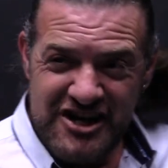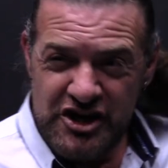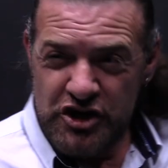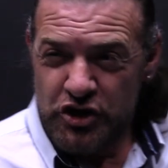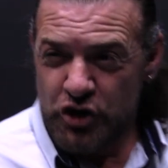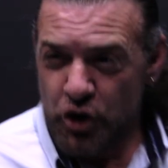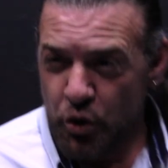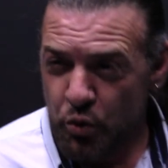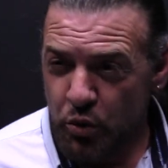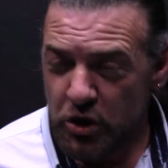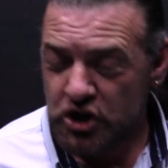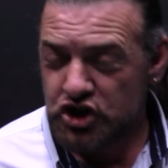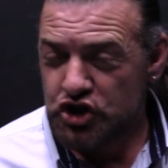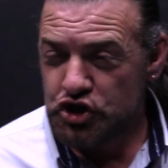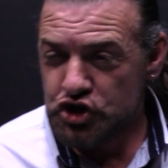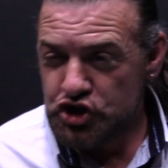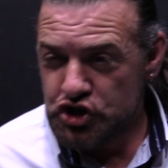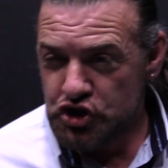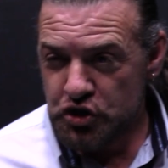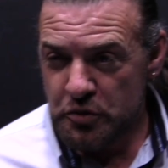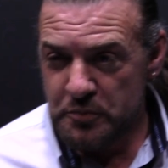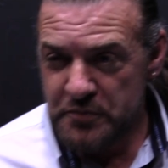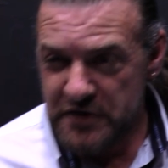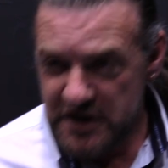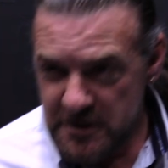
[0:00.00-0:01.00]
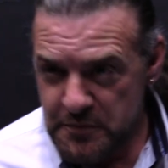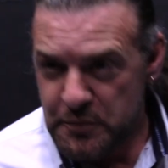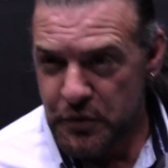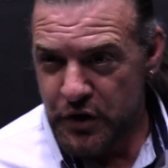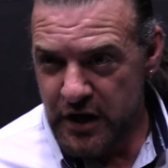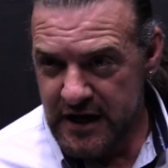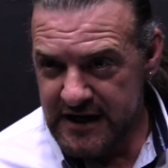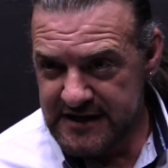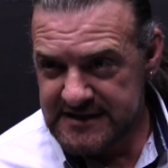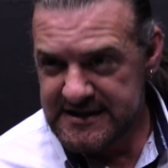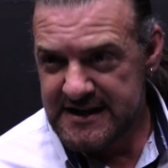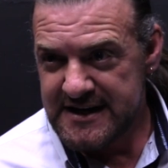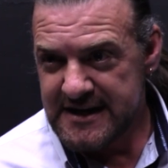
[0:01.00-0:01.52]
know what you should be
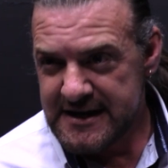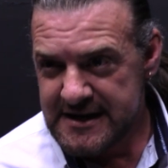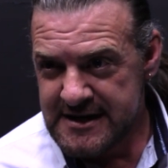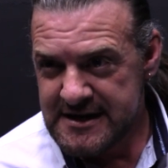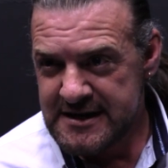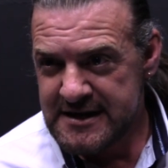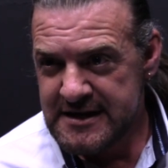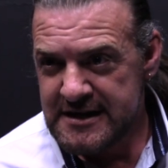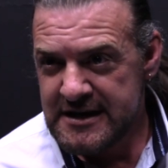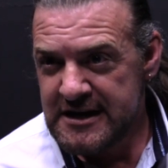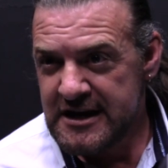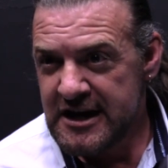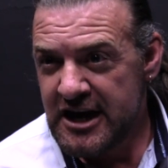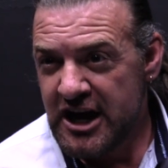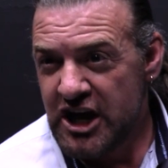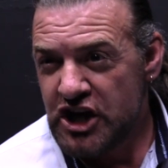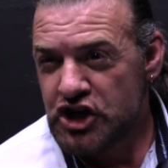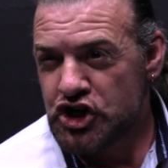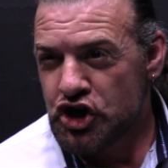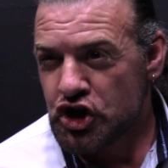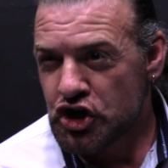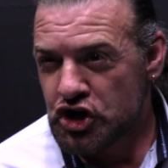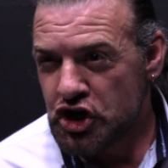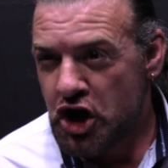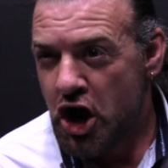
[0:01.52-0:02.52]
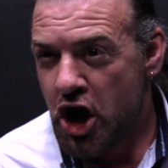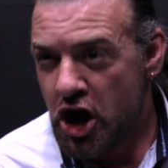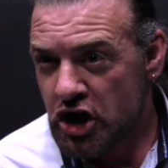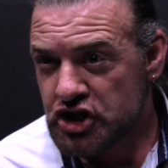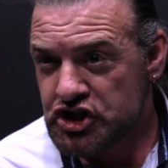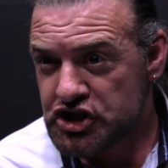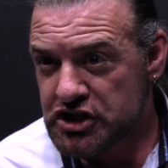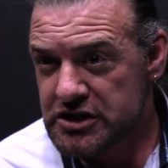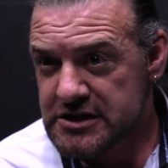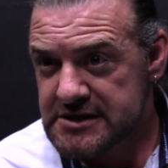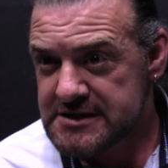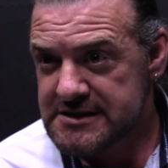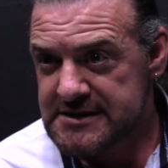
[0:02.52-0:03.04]
appraising? Is your
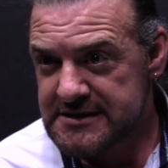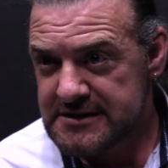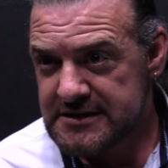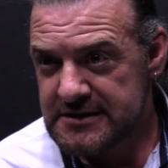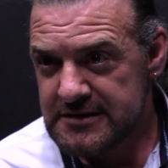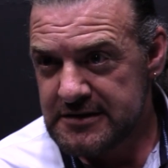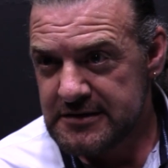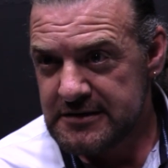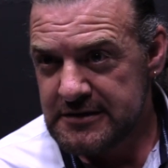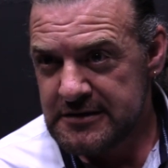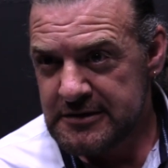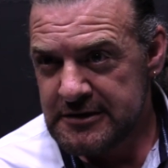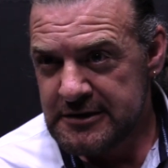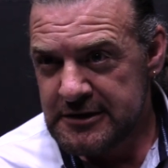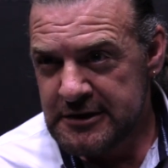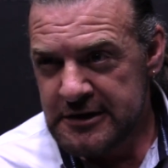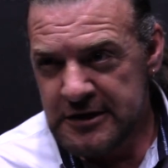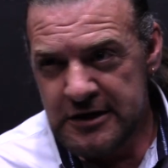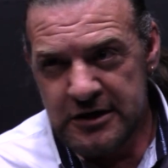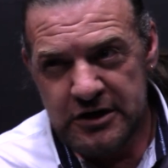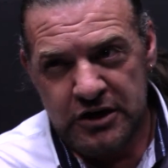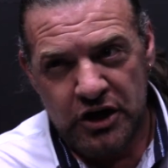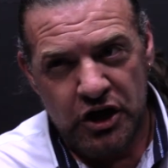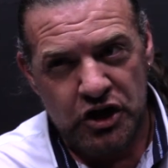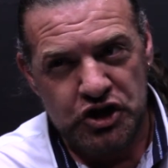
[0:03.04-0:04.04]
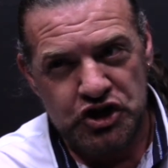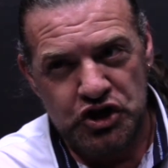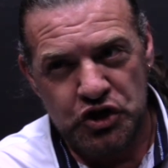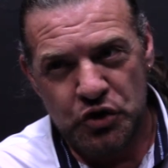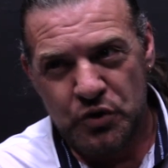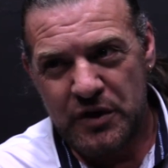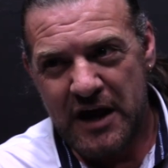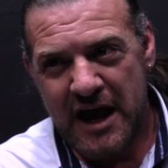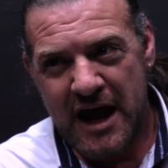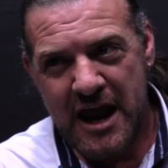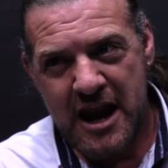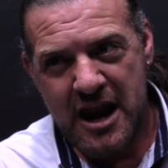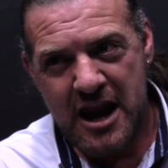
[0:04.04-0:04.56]
conscience. Because you
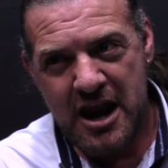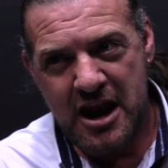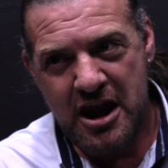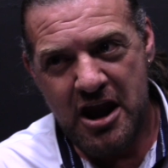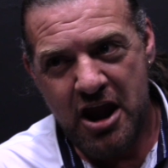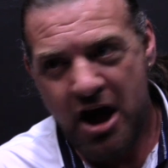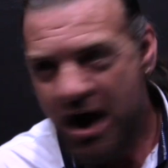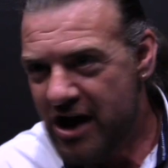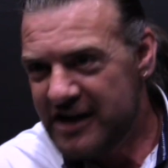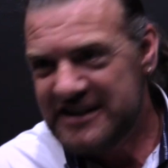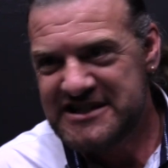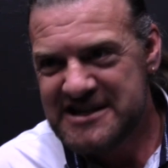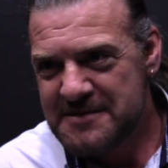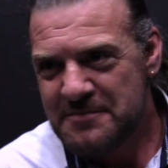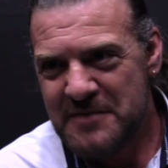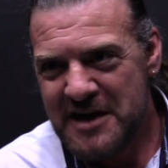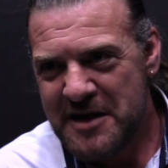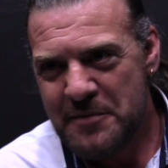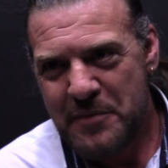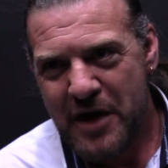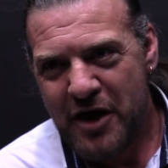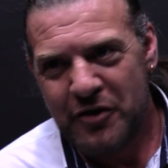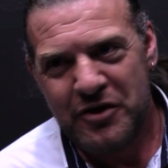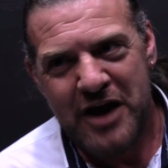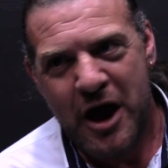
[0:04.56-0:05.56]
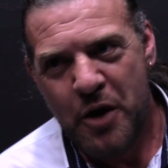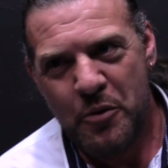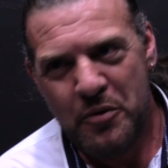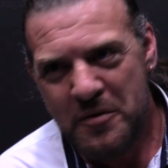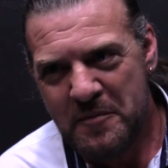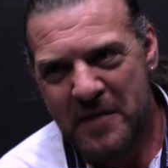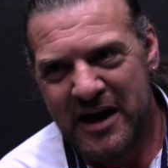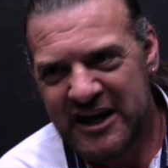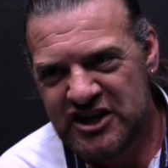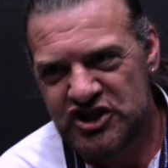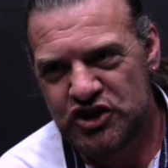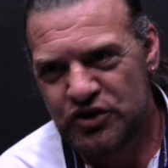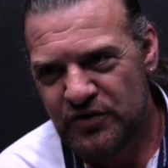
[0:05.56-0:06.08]
can lie to me about how it
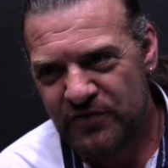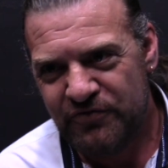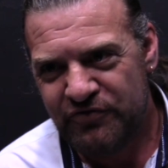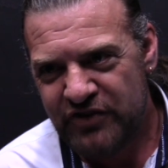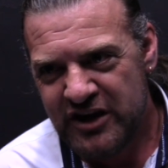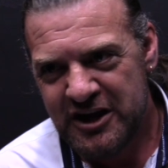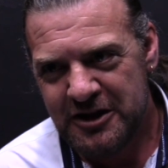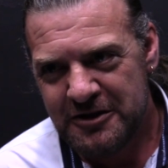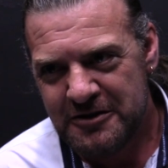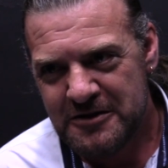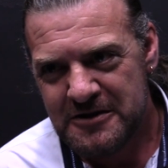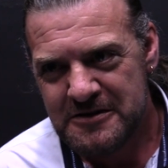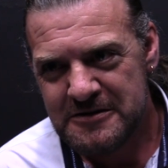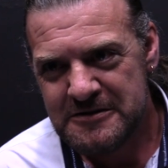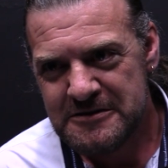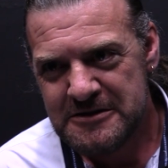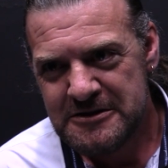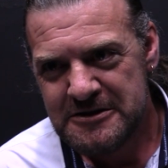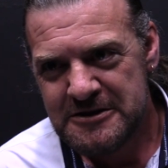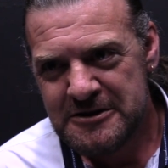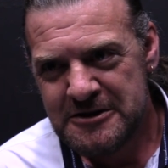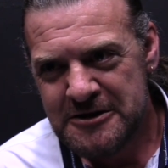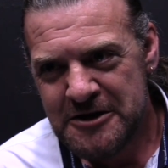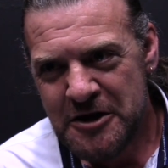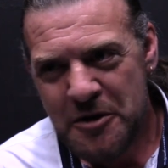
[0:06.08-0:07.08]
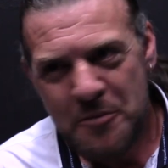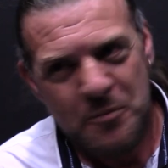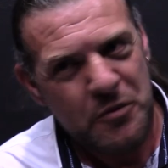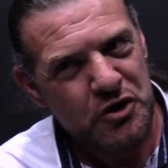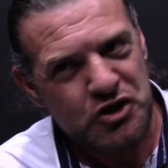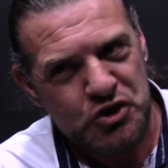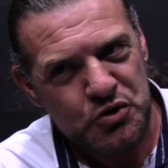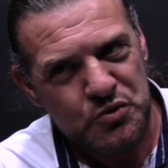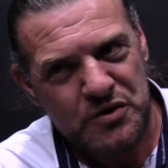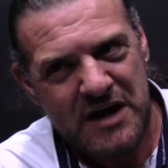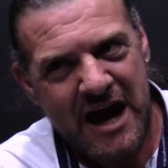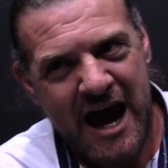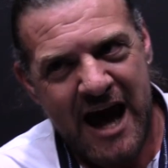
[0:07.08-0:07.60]
makes you feel,
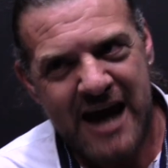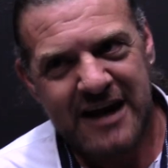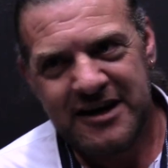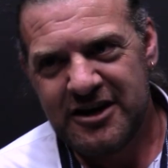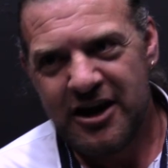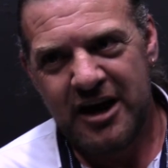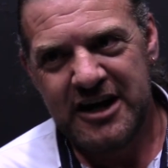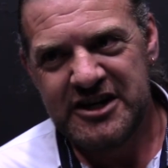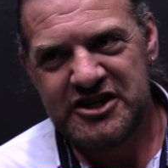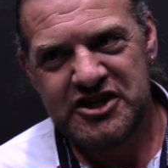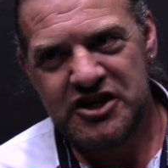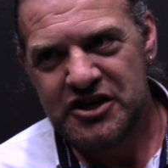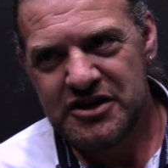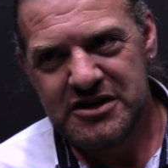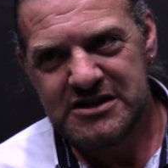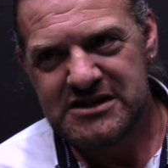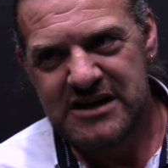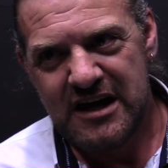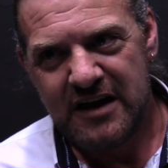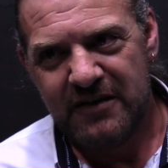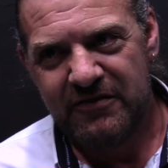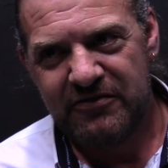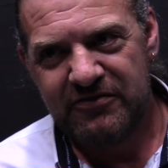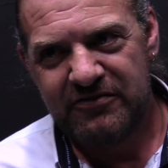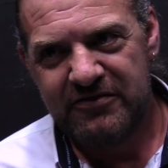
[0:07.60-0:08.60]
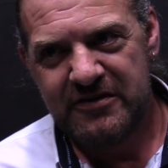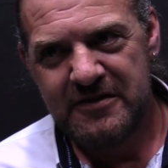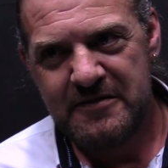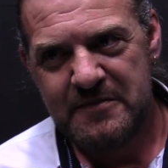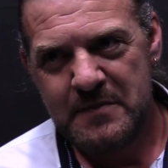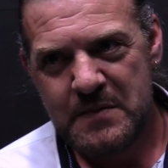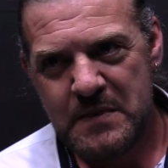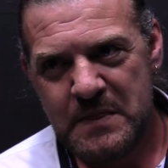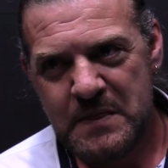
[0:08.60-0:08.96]
but you can't lie to yourself.